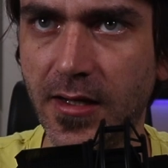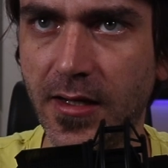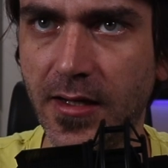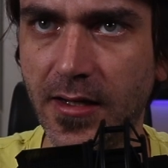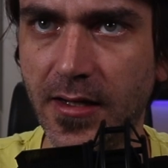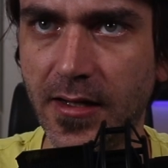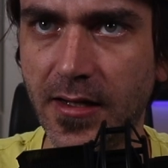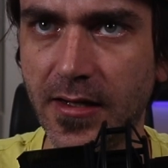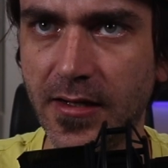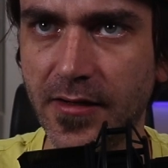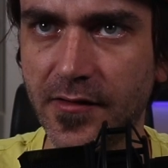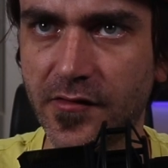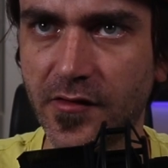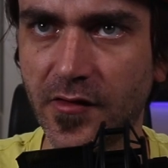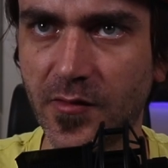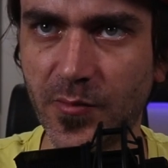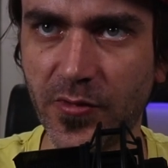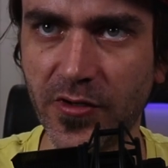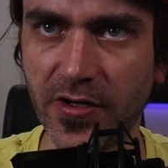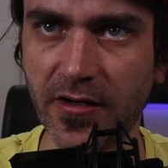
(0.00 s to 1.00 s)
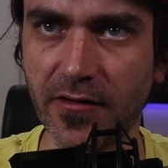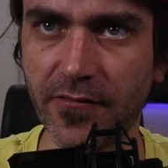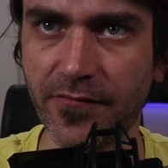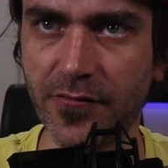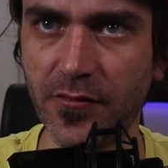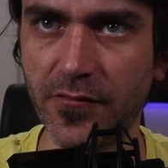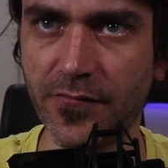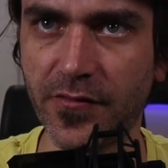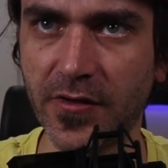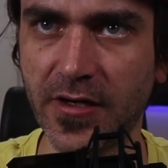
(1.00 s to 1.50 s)
Let's just put in
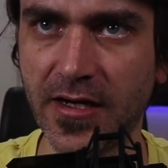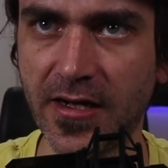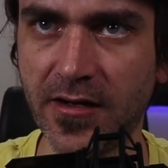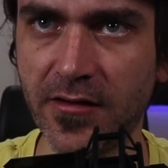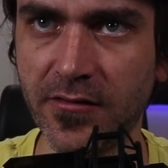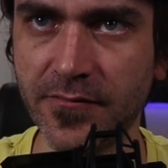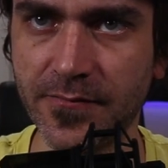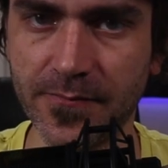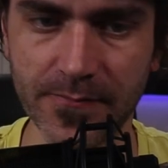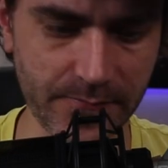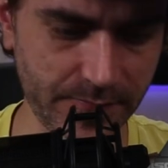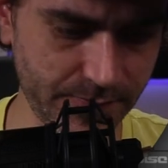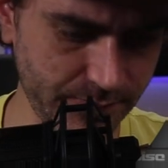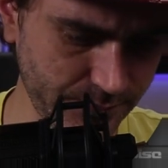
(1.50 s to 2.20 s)
a few for now.